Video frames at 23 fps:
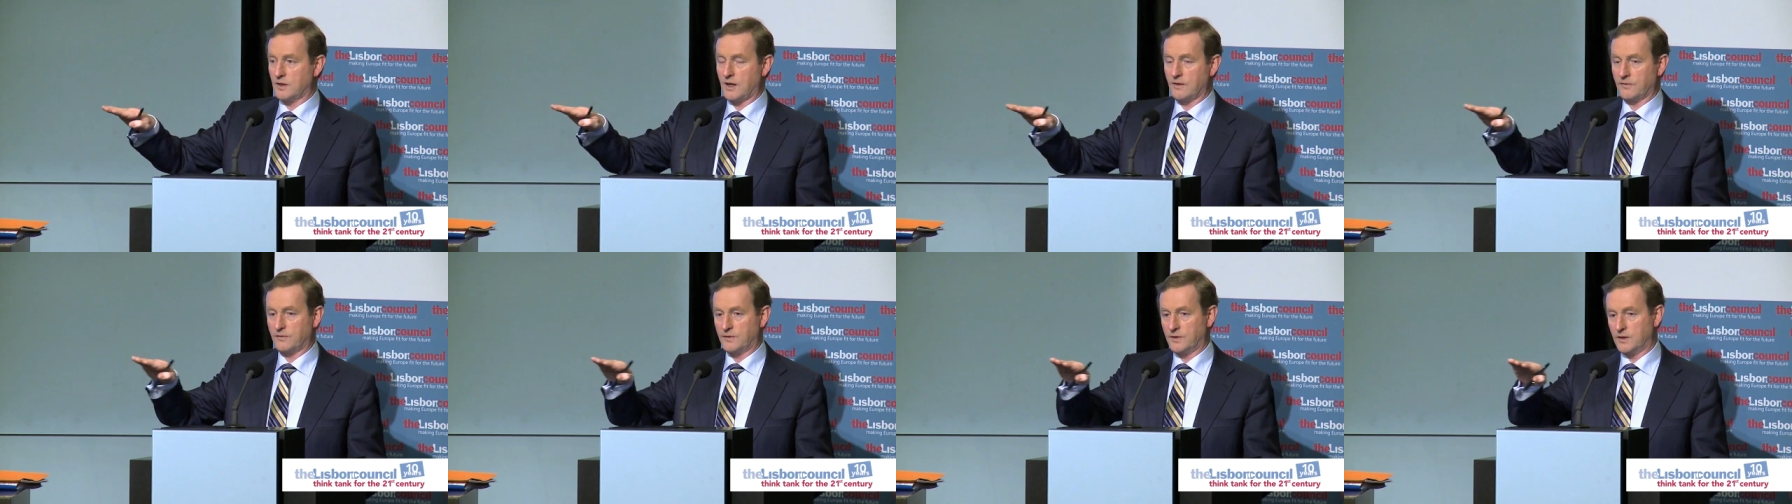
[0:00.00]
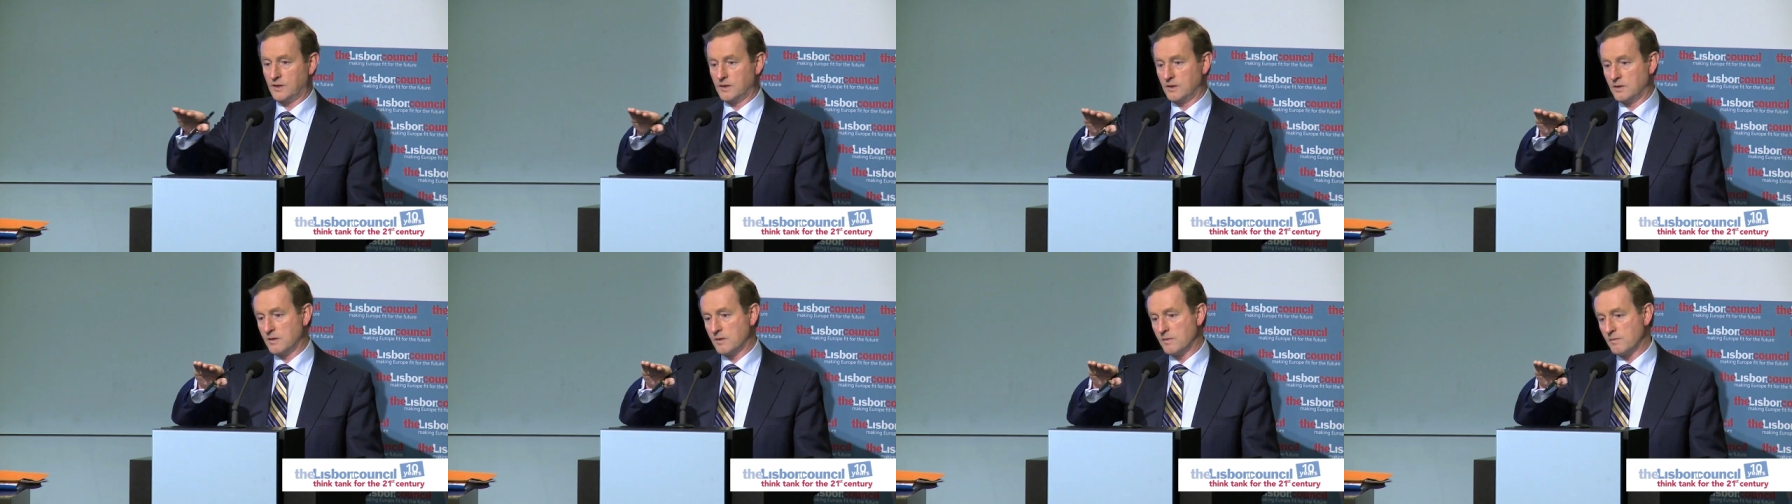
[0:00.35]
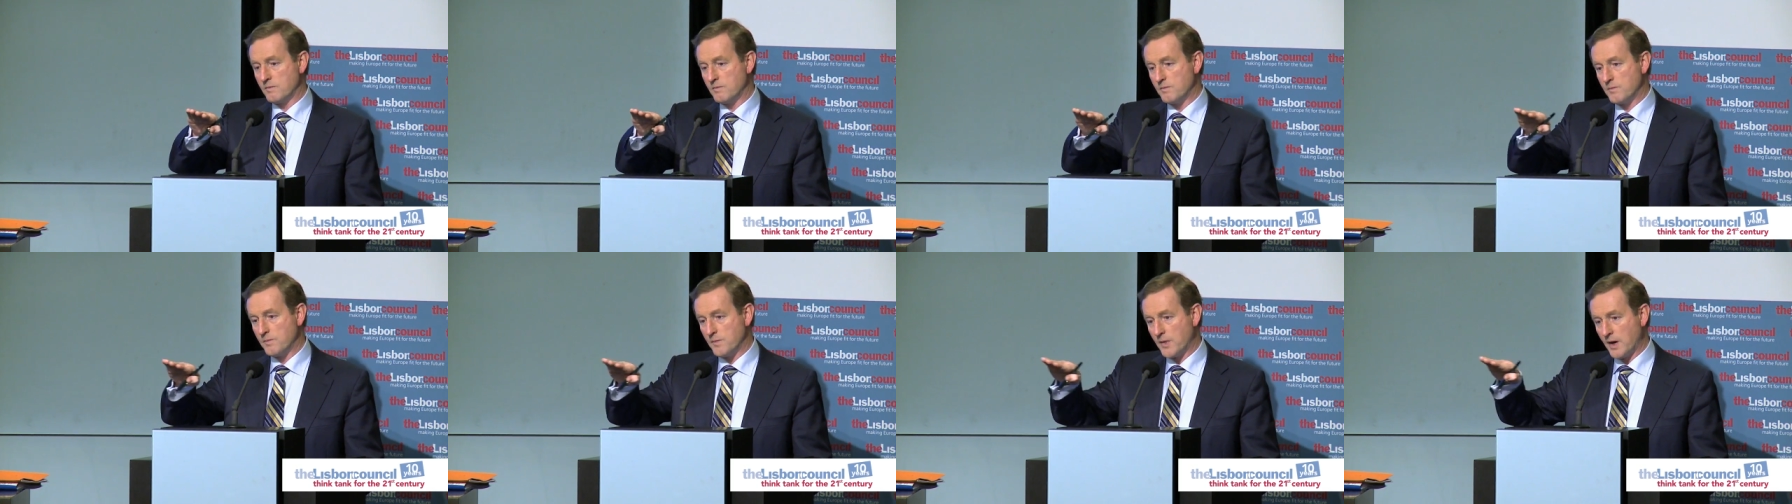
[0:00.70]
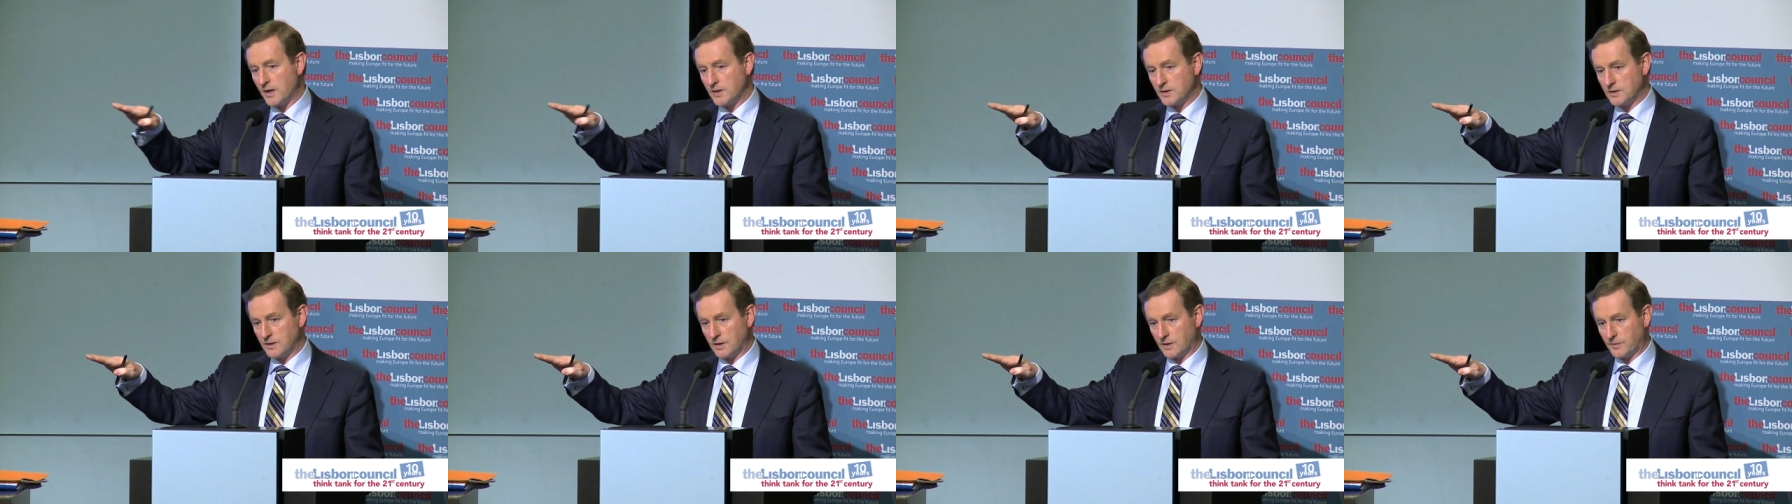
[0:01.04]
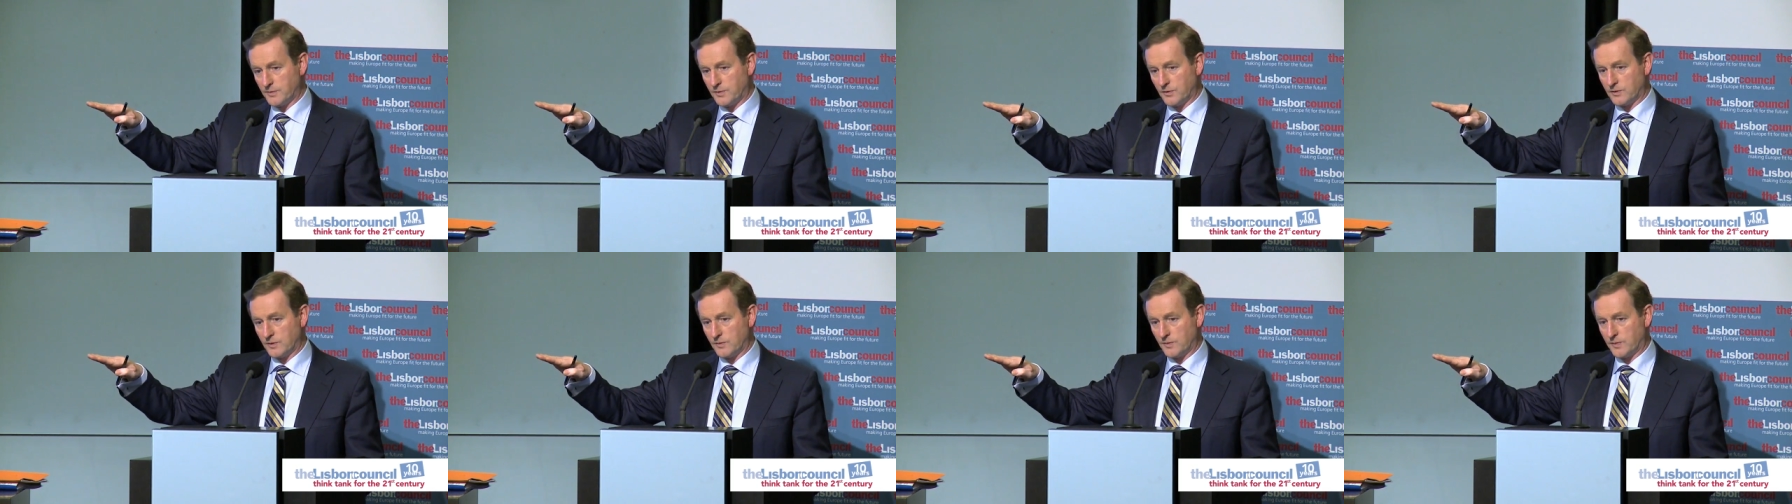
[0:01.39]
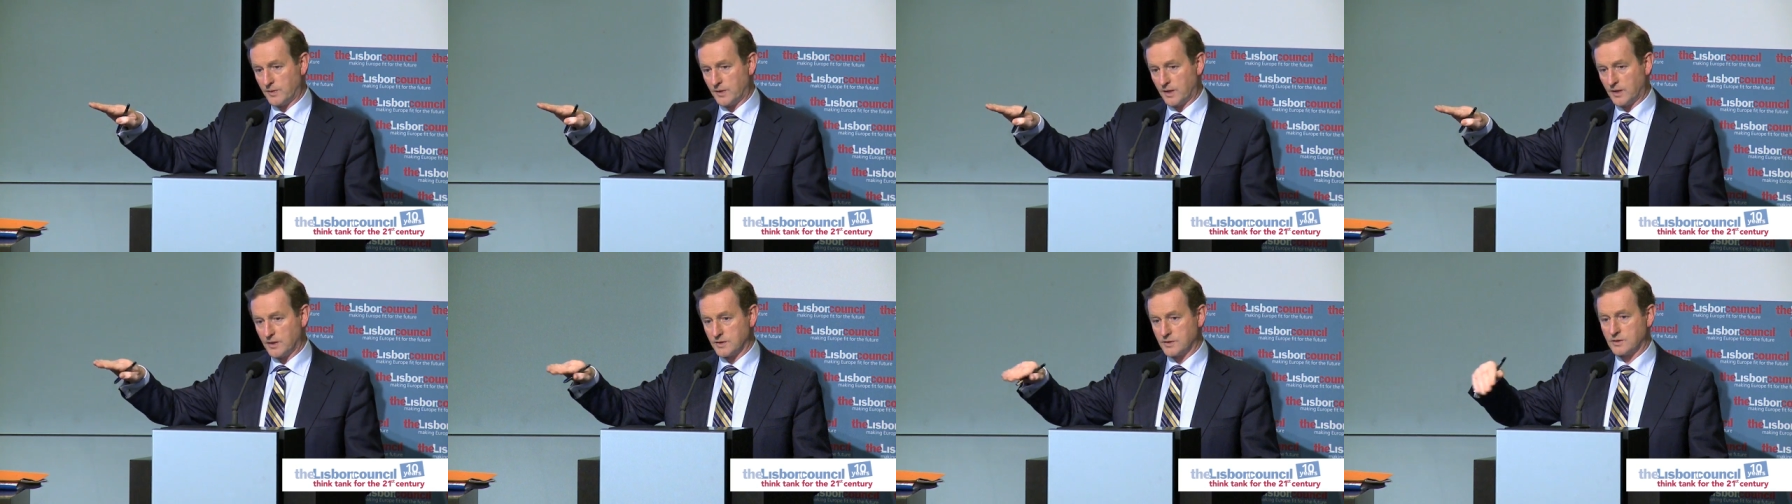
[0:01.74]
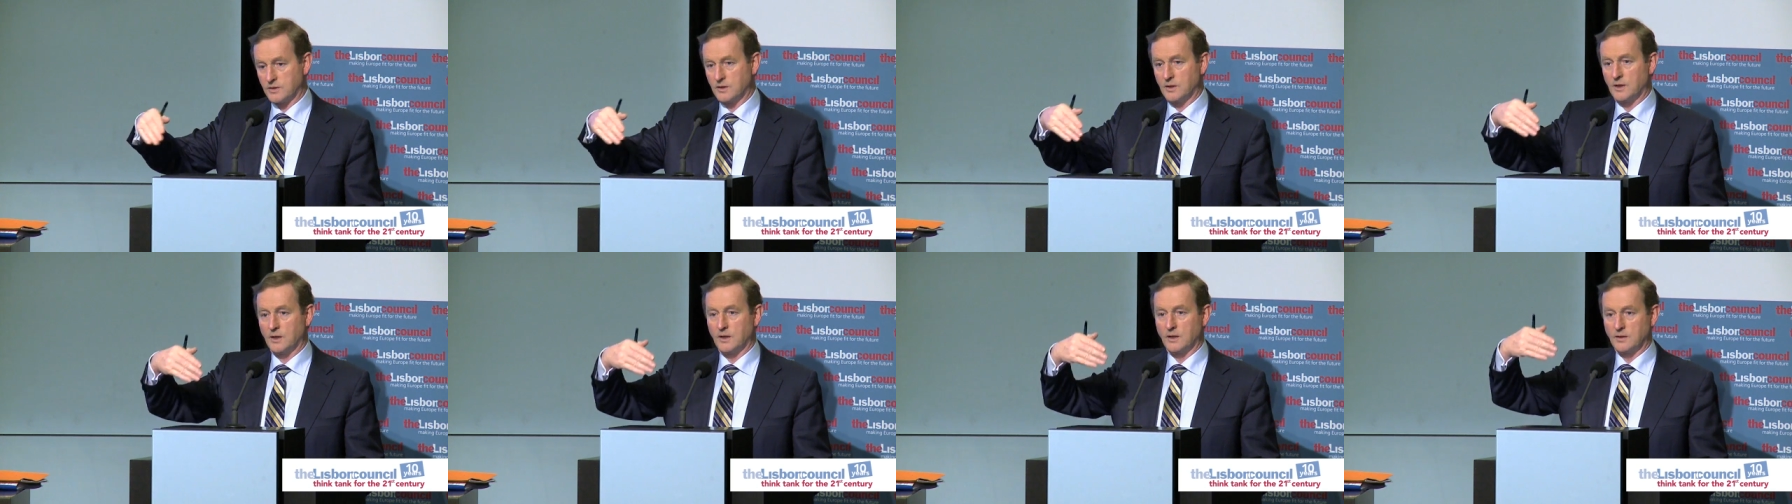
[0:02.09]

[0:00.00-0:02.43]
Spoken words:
have the mandate put in place